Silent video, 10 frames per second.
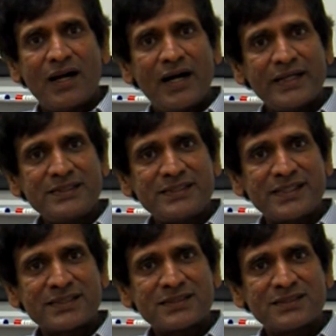
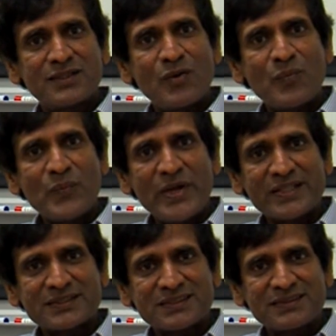ITS
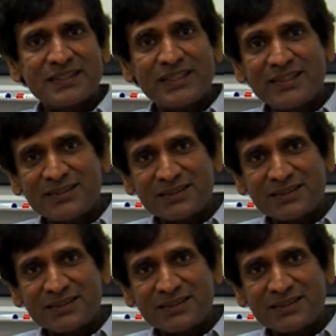makes it easy.